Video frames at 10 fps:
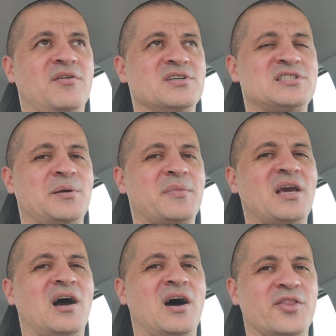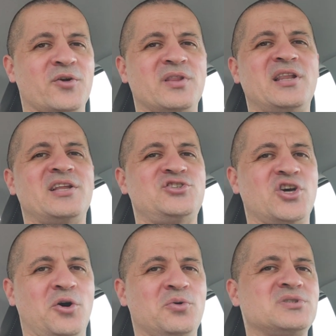give us something other than the
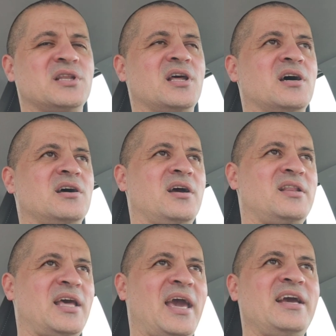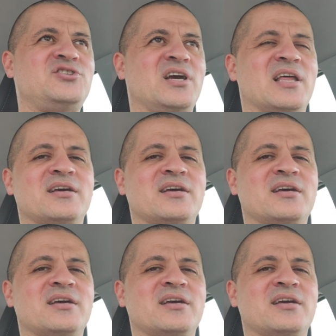Joes and the and the AJ.